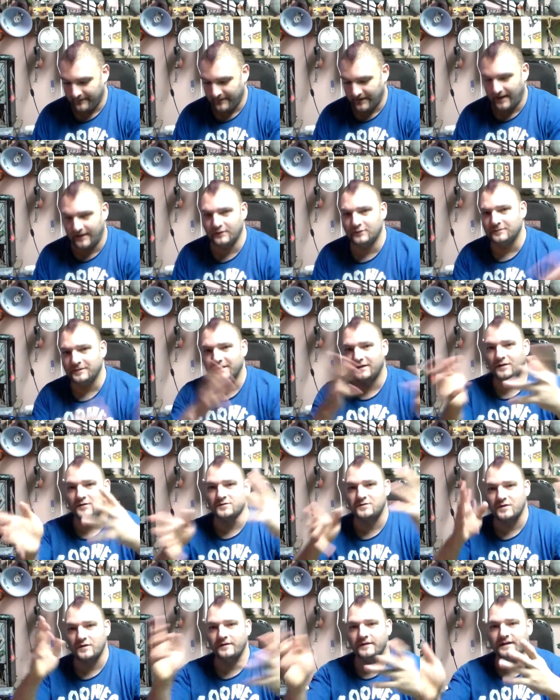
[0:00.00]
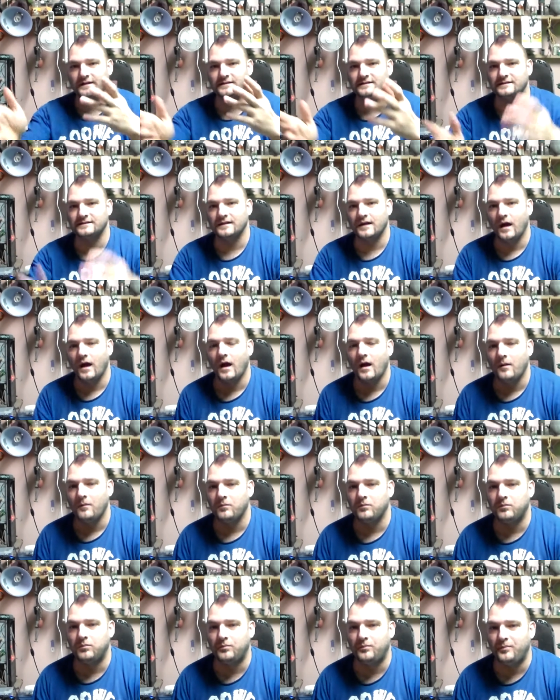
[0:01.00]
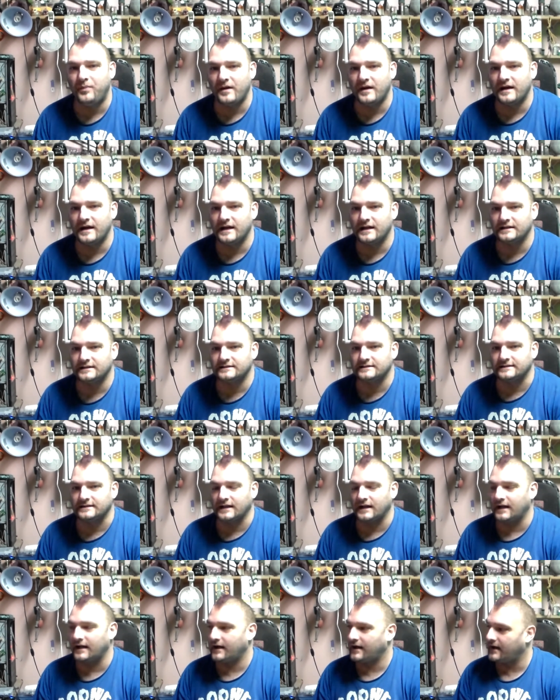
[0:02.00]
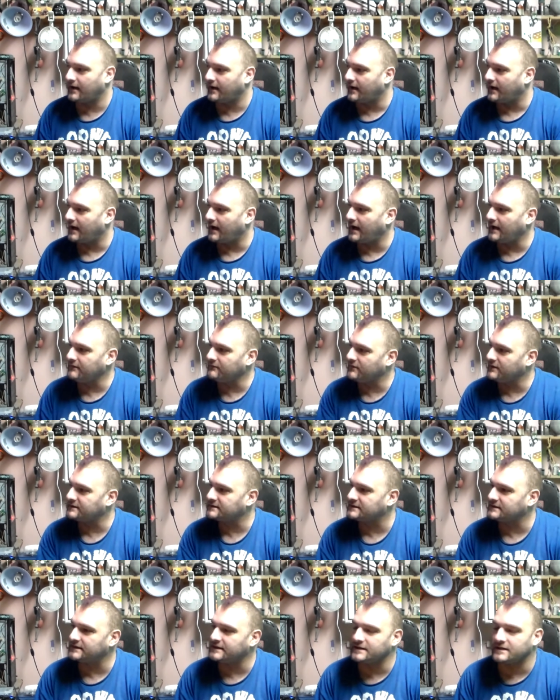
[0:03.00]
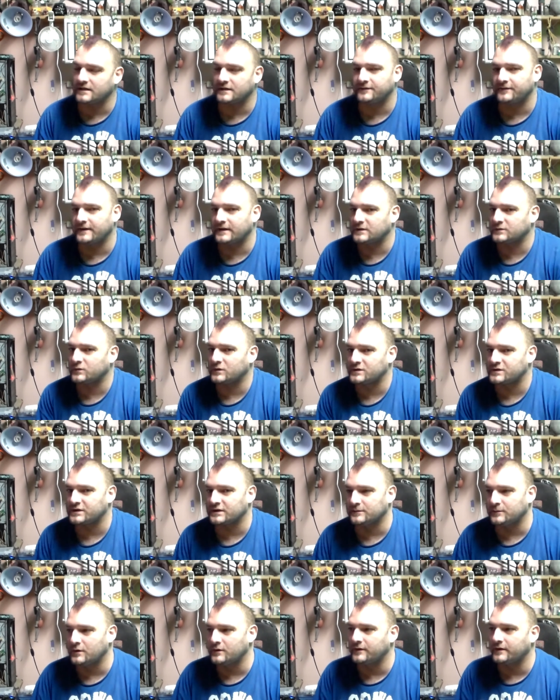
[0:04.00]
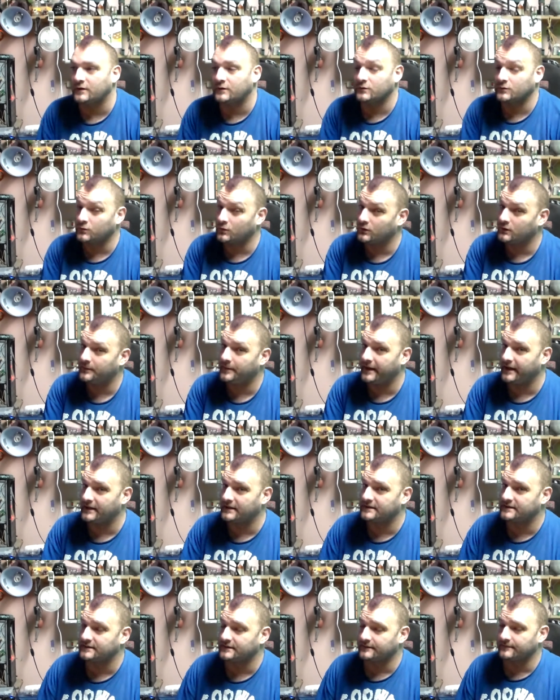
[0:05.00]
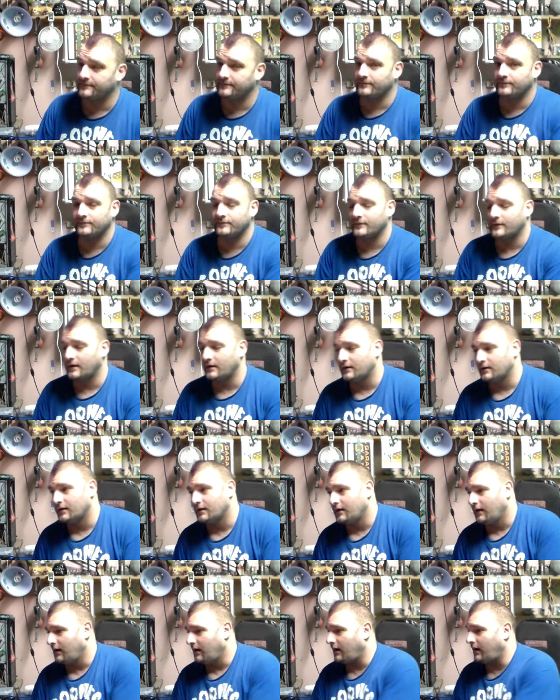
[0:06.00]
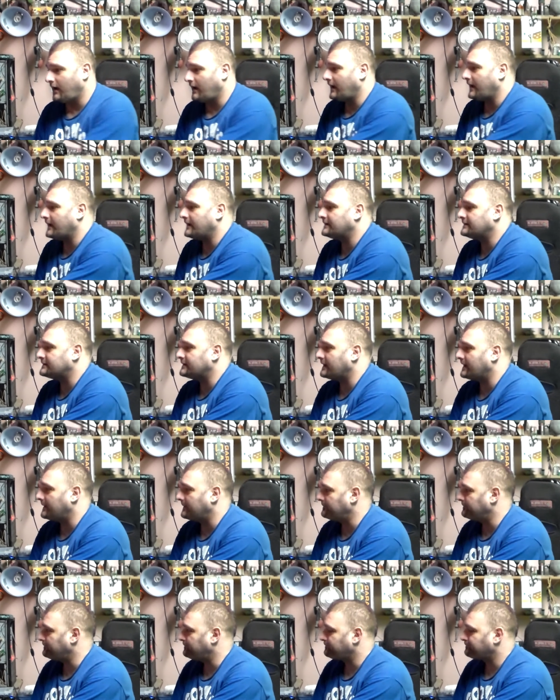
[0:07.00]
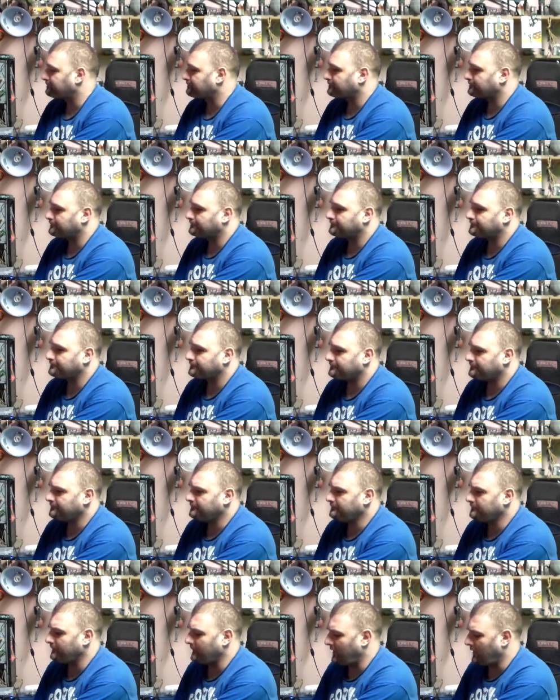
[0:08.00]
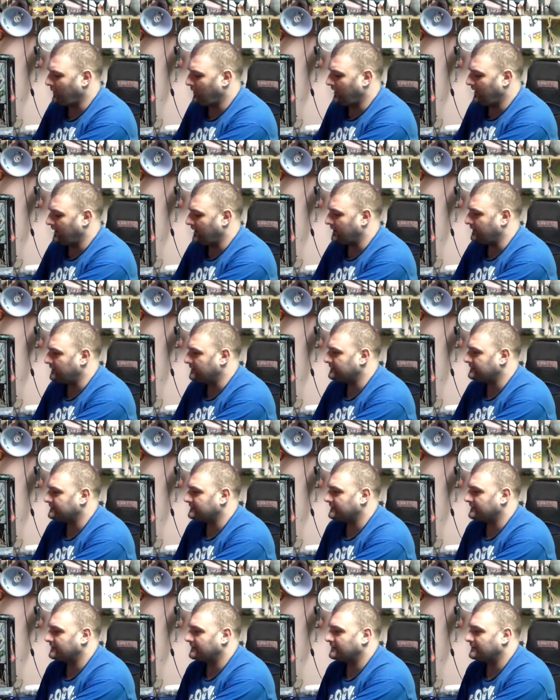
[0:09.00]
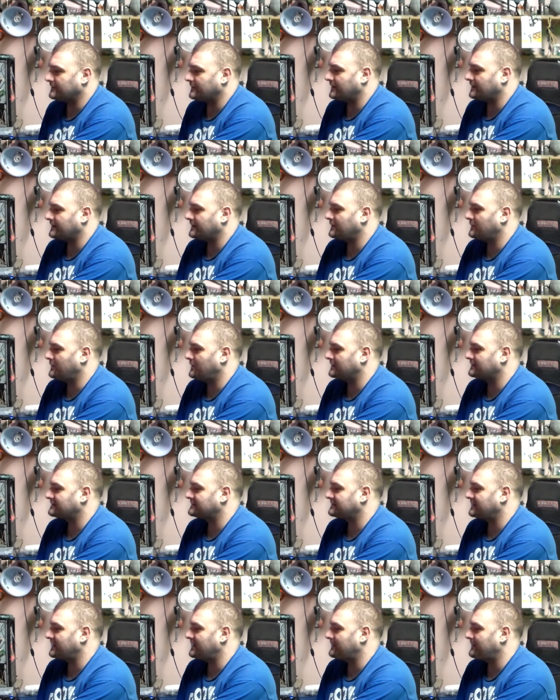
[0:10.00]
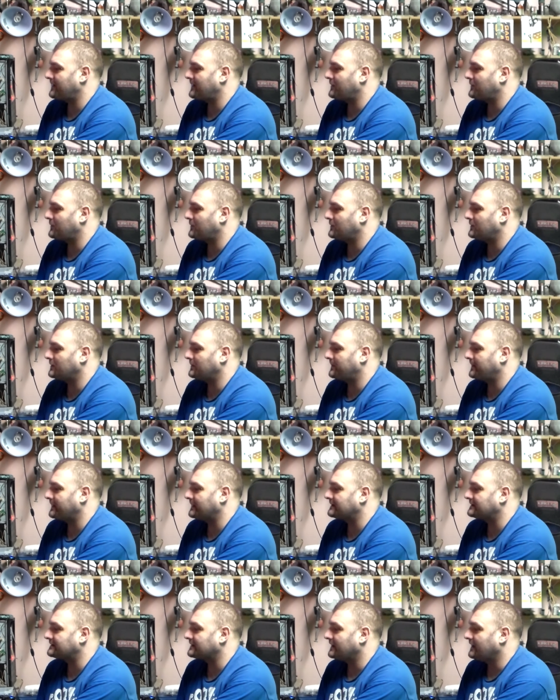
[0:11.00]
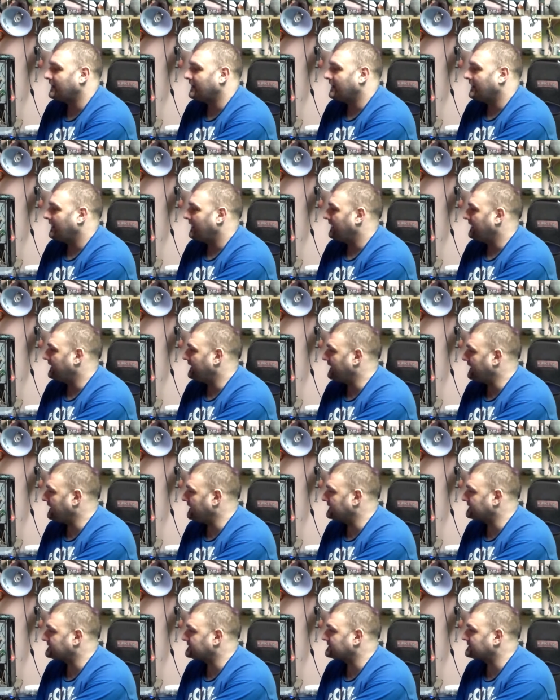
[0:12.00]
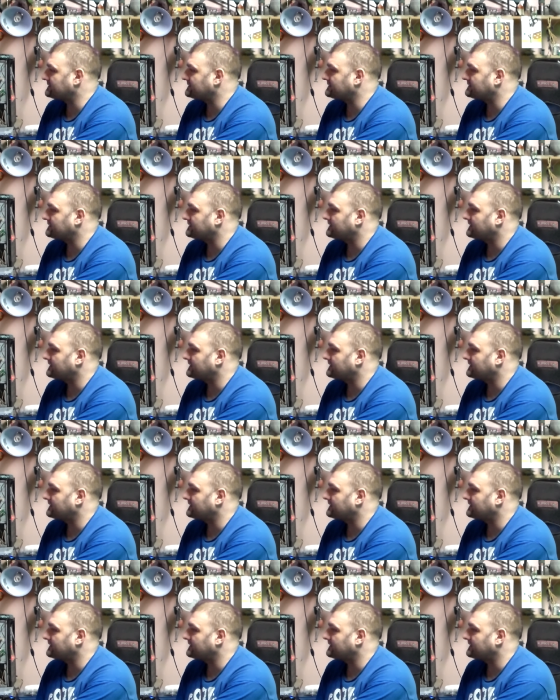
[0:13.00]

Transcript: I normally don't do this, but uh, I recently just finished watching a movie called War Pigs, and um, well, what can one say about War Pigs? It's